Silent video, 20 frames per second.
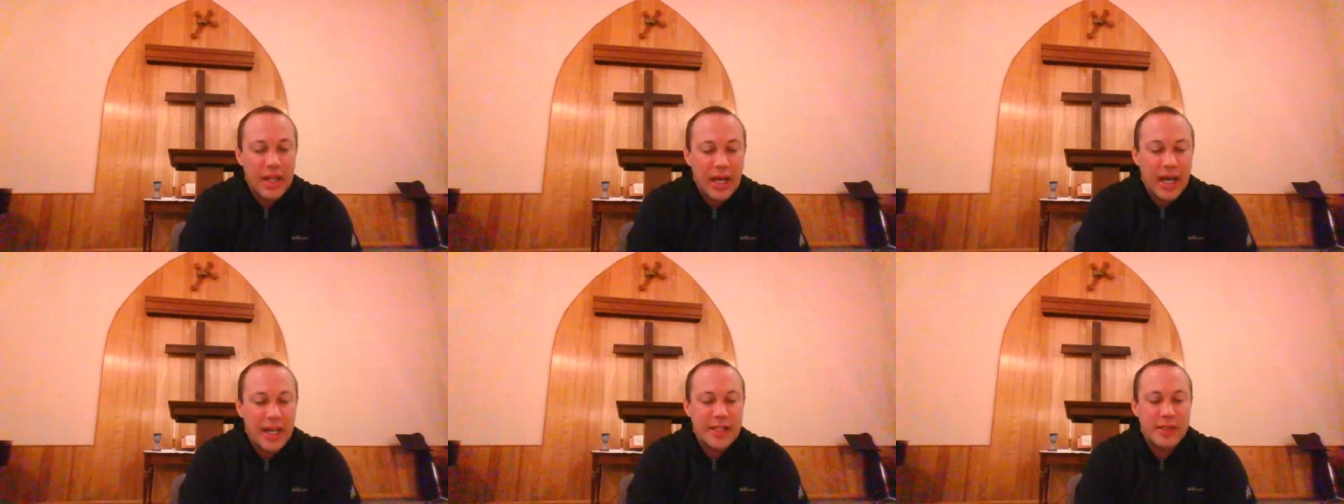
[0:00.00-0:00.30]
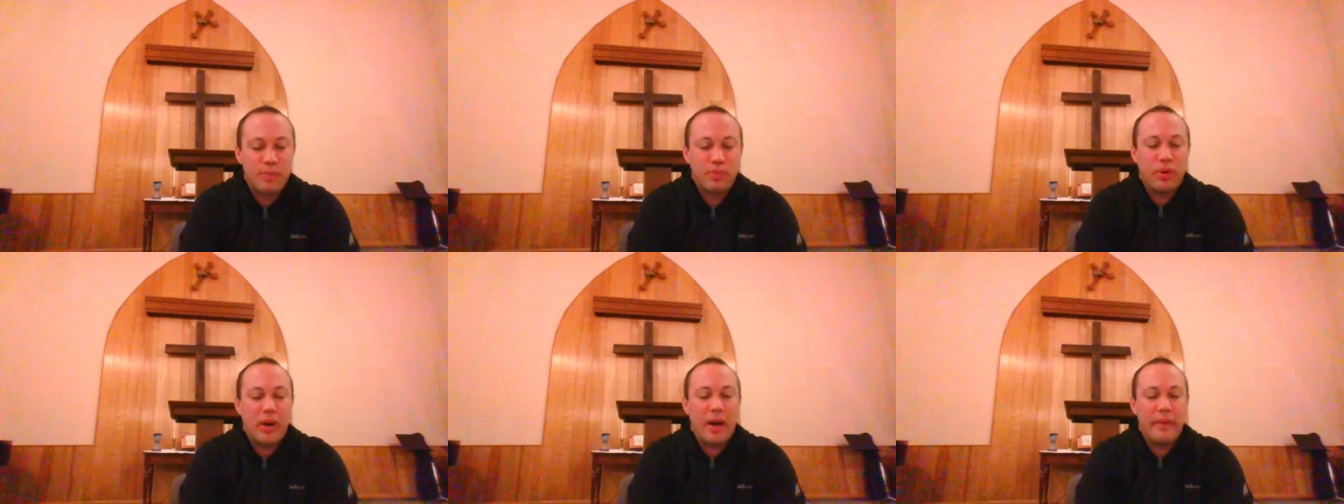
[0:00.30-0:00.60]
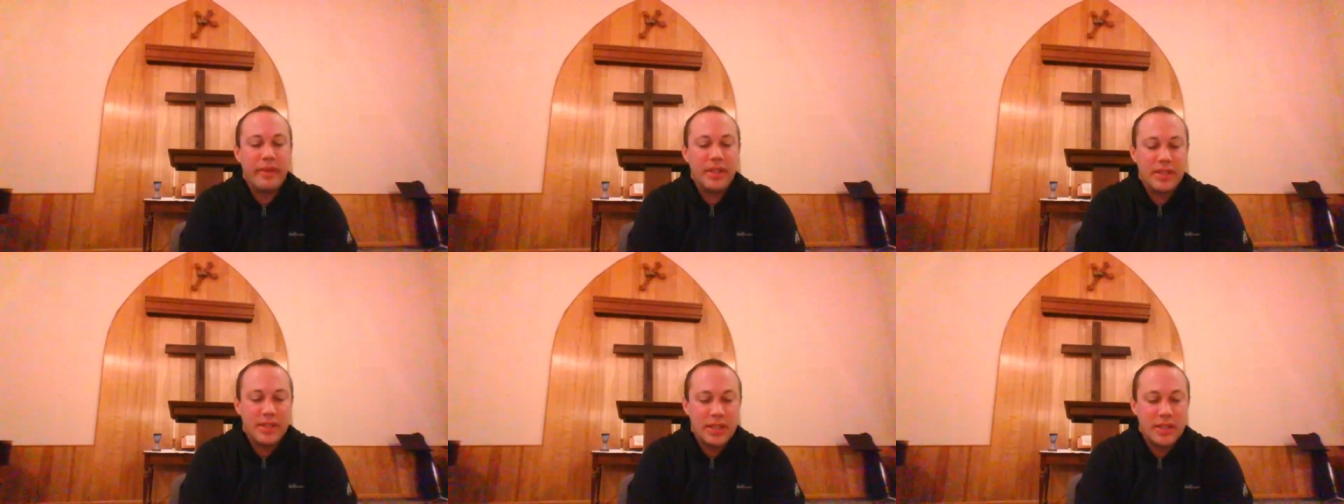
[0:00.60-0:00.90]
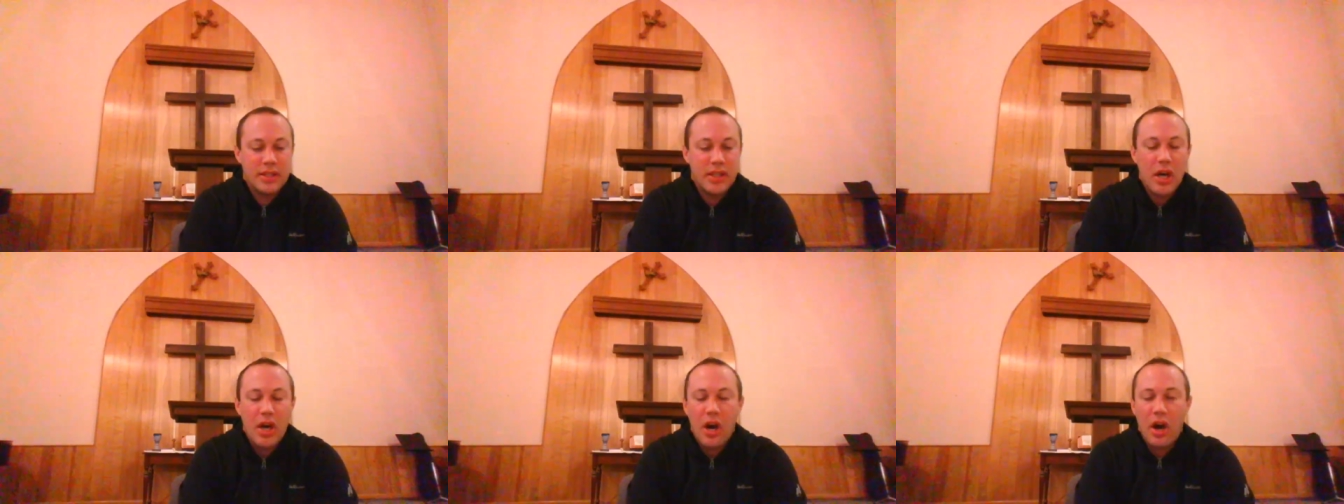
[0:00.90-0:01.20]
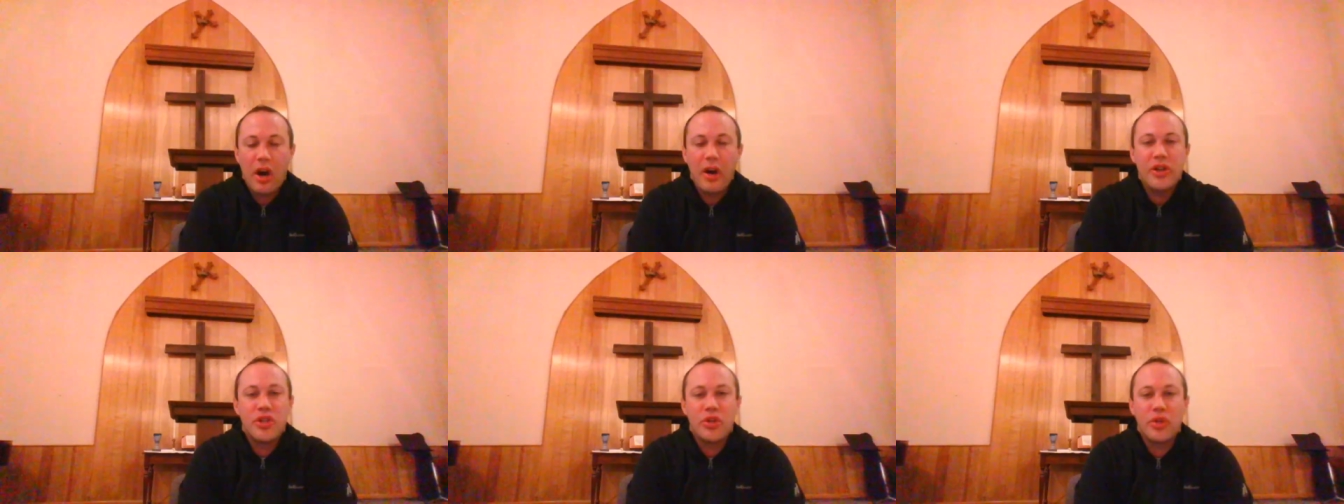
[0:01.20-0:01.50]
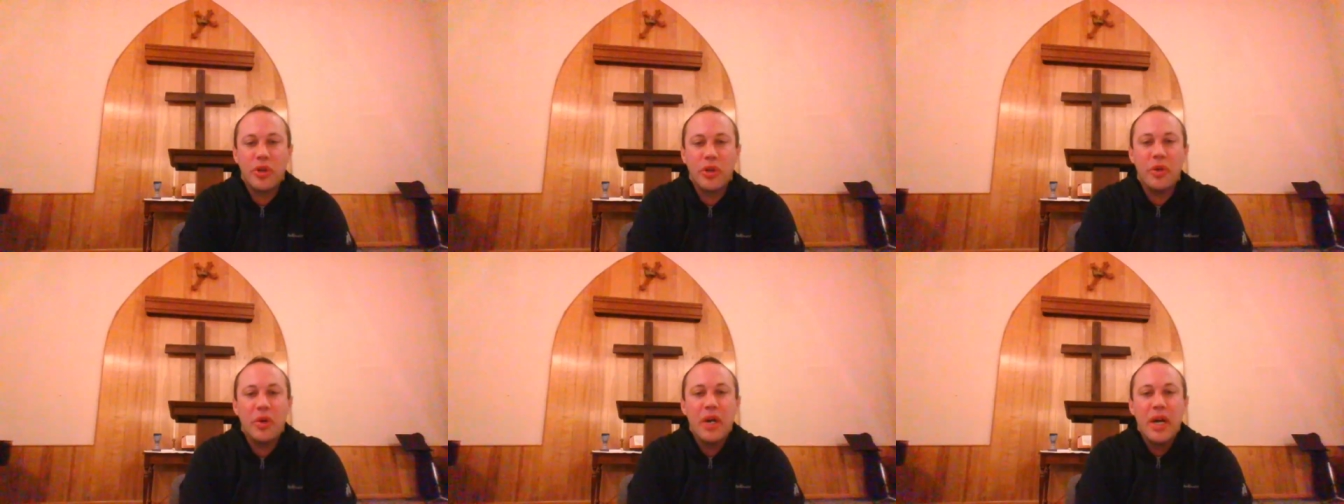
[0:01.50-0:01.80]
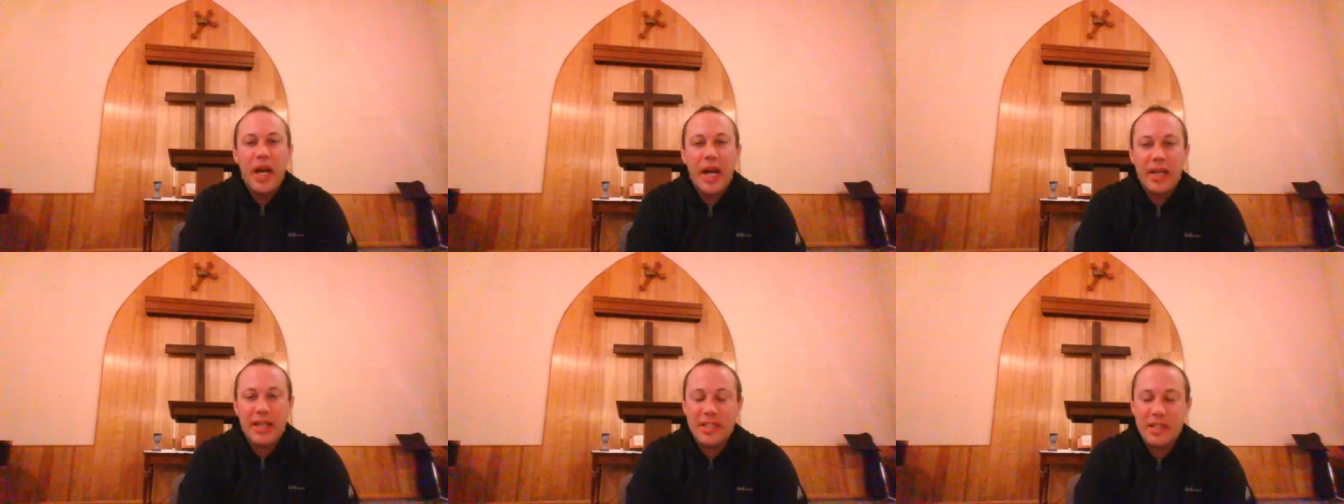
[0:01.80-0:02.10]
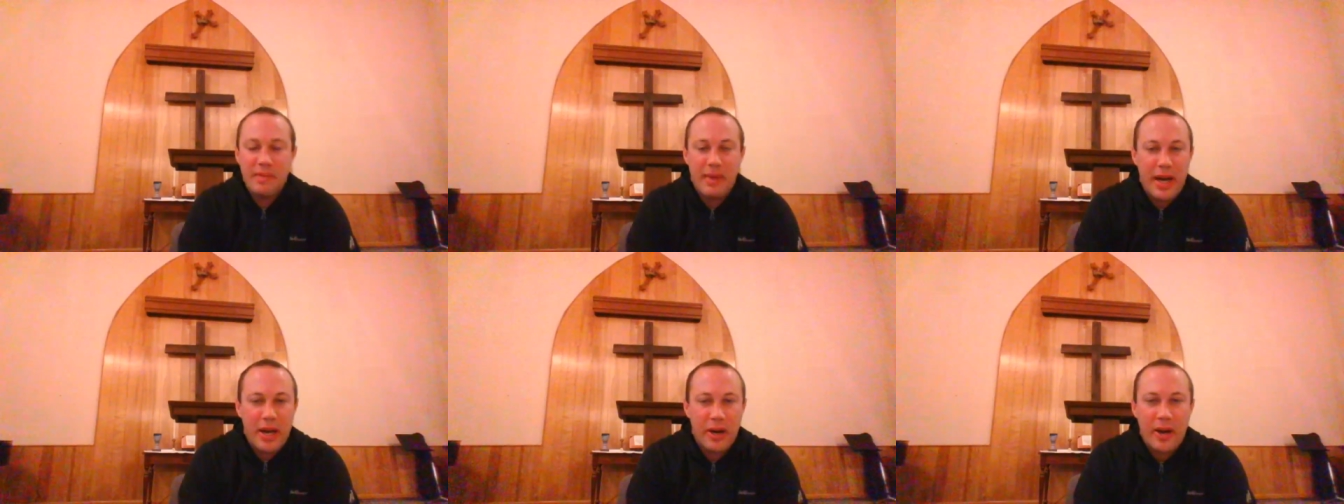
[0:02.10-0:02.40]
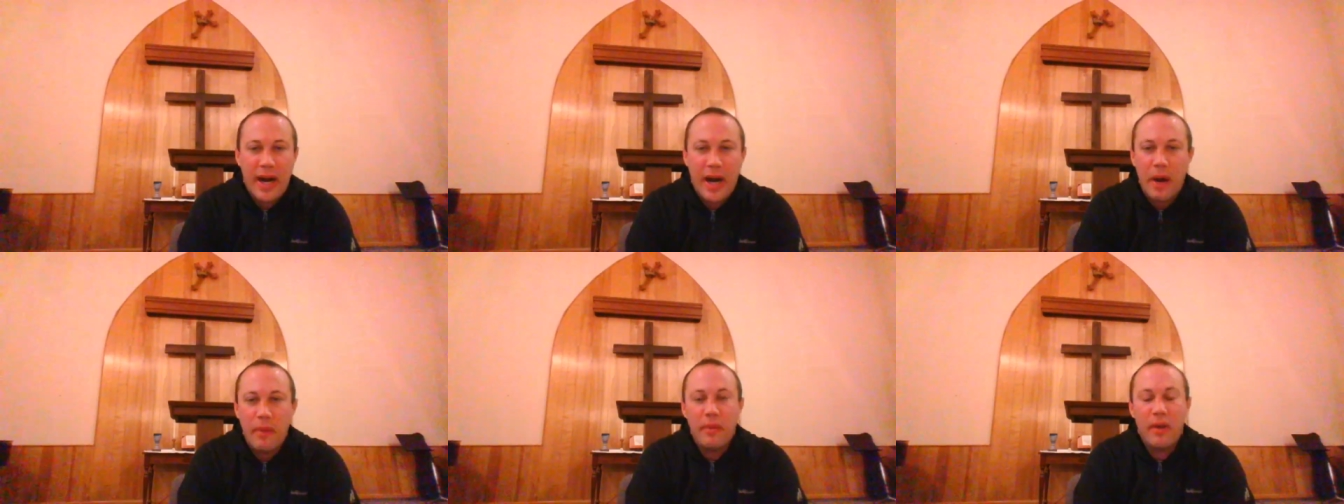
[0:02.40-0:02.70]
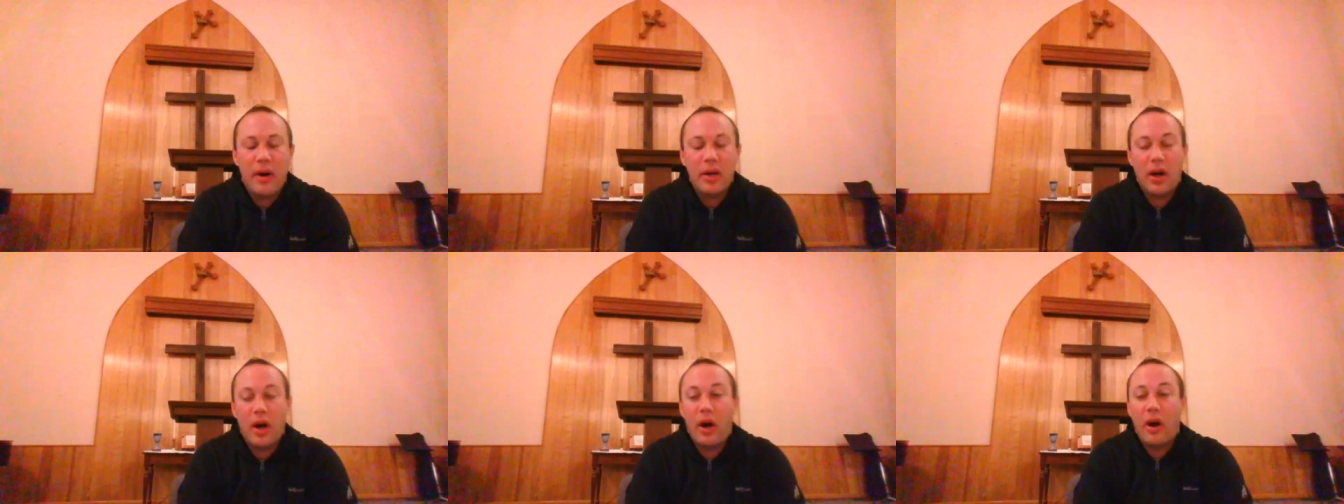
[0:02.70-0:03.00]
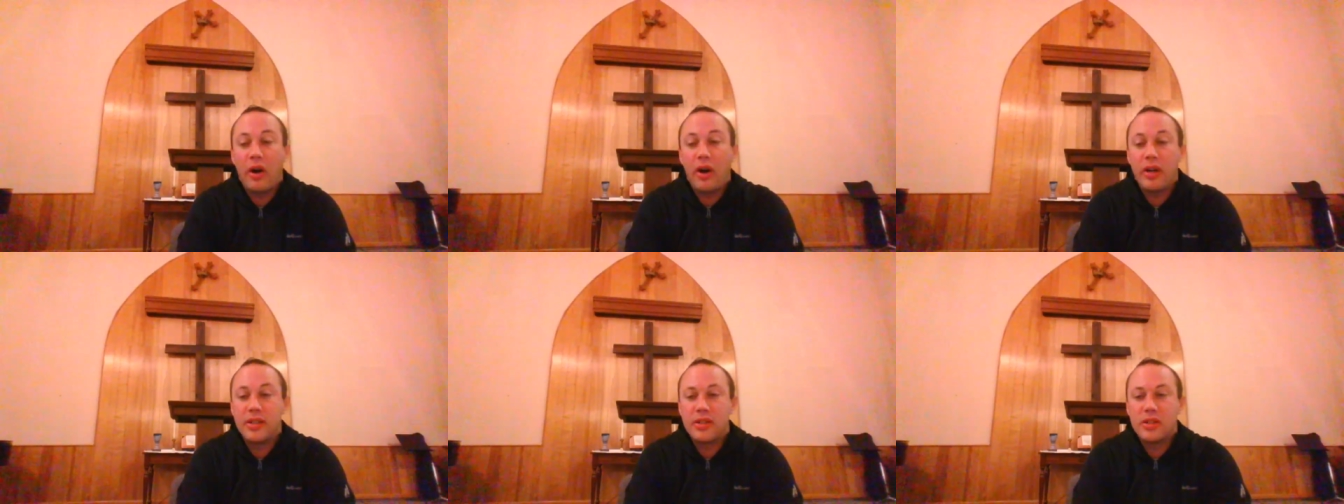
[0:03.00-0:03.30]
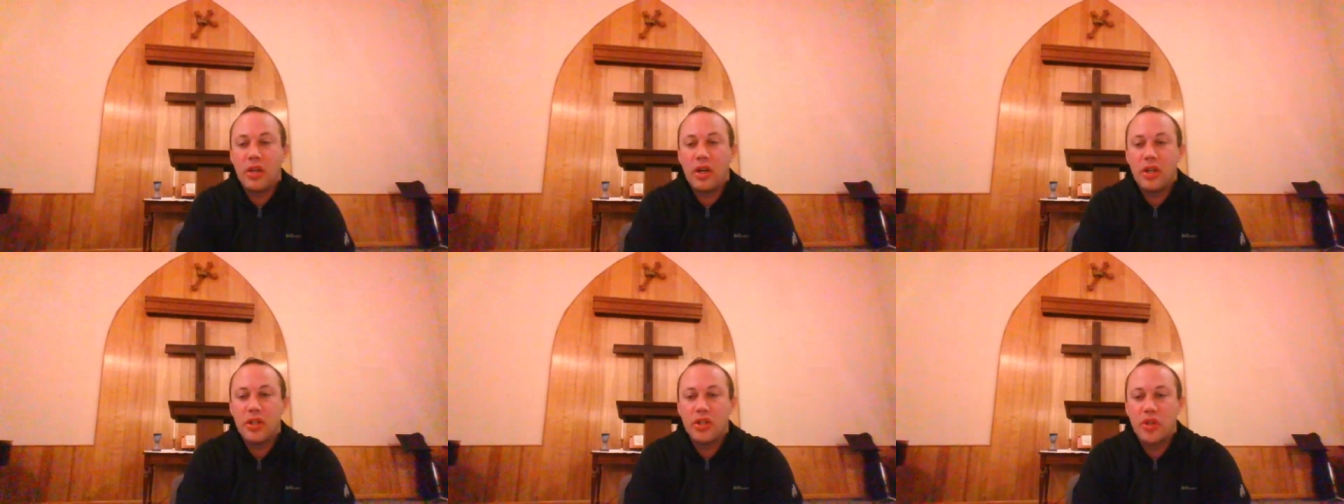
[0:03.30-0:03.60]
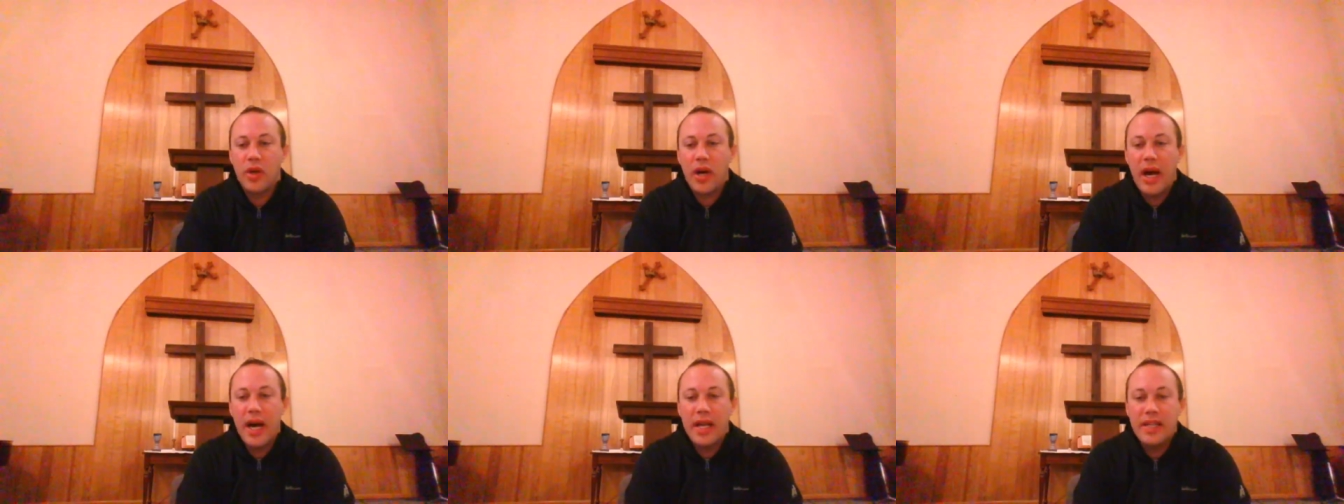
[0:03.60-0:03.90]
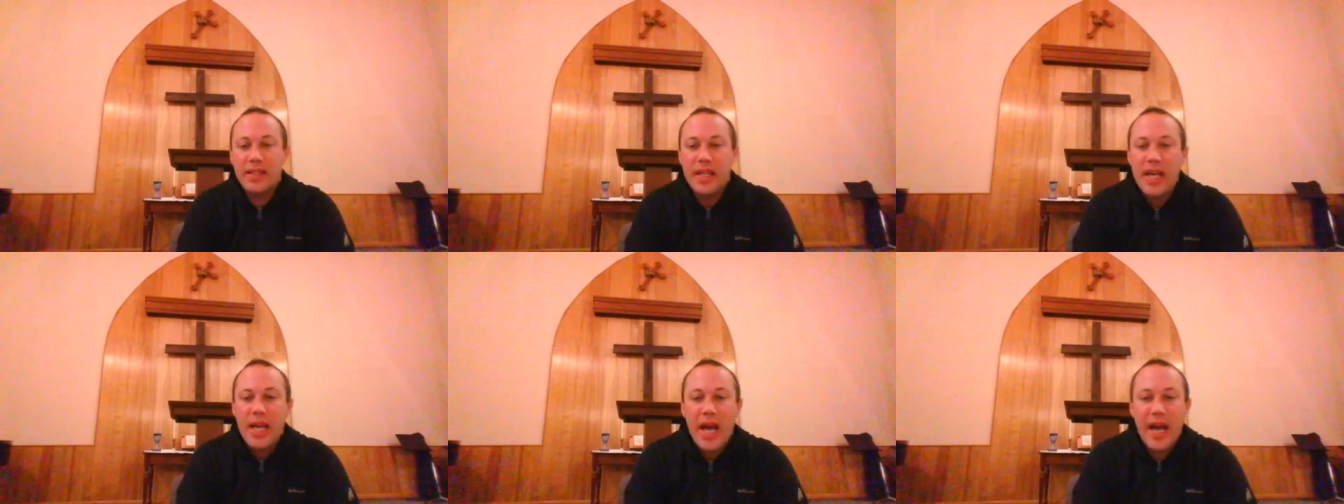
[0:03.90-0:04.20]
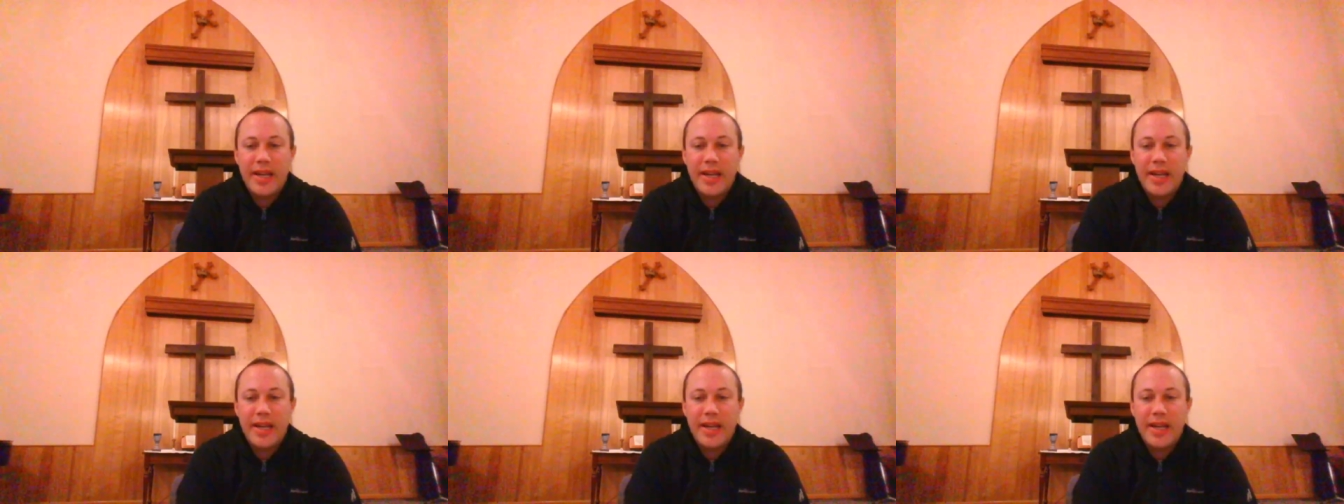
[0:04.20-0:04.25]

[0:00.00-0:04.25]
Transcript: God's promises are true. It doesn't matter how hard Saul tries.